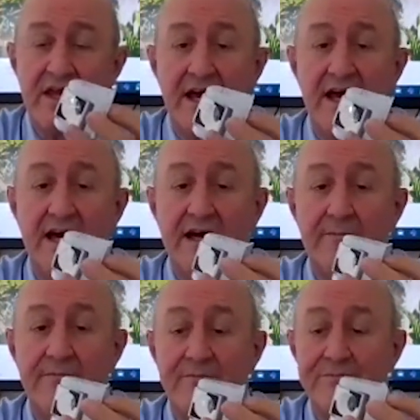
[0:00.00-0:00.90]

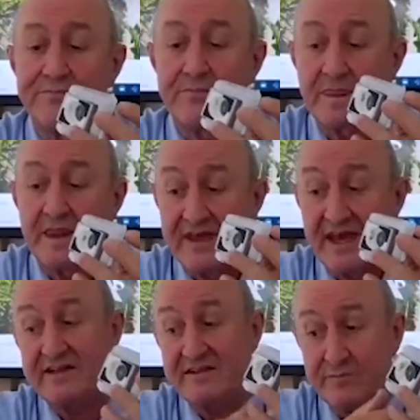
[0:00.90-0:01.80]

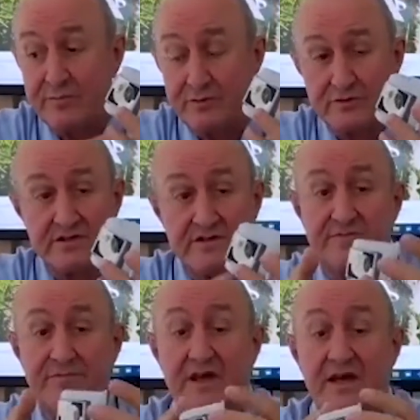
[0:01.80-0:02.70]
That is
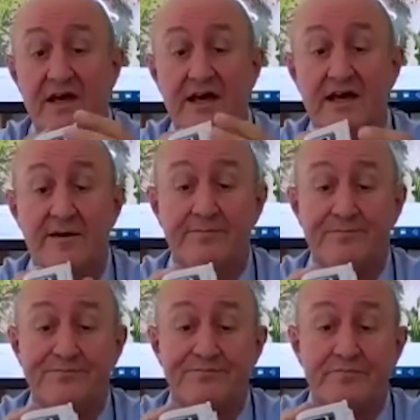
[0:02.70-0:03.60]
important.
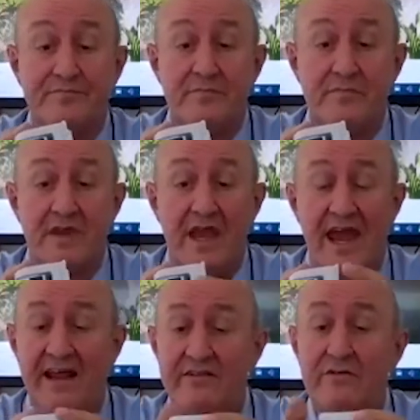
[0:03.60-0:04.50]

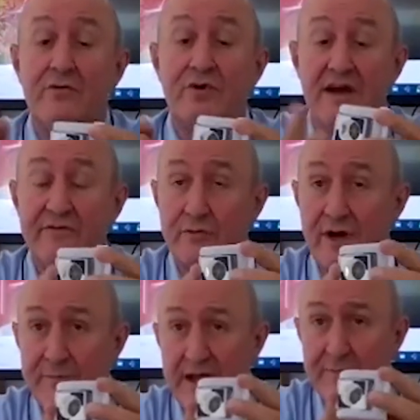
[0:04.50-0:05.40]
And we have the
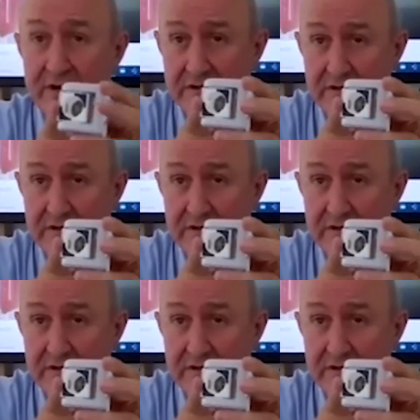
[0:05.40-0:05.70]
white paper.